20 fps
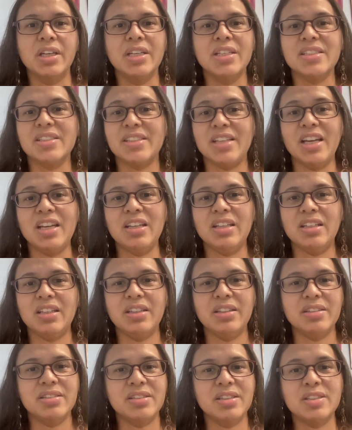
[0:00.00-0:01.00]
Sadly,
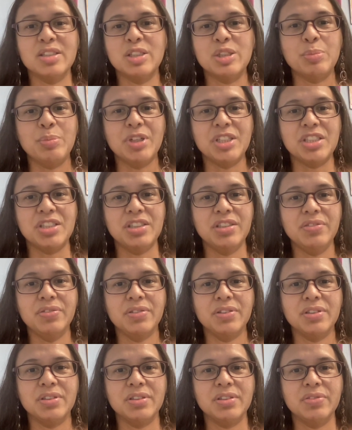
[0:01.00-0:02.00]
this isn't much
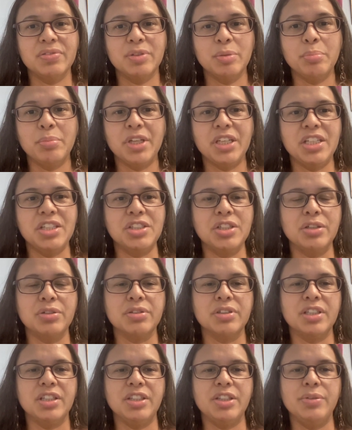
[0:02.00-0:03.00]
different from many
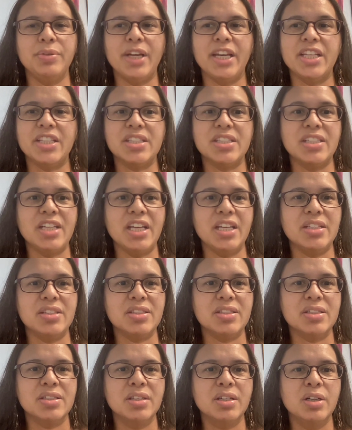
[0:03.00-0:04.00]
children in the United
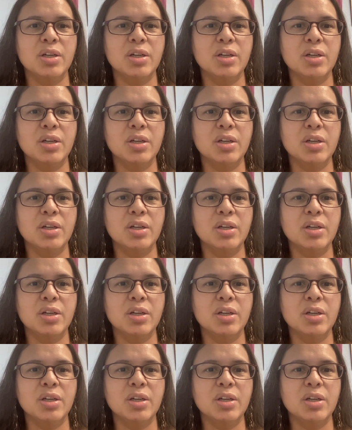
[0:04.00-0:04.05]
States,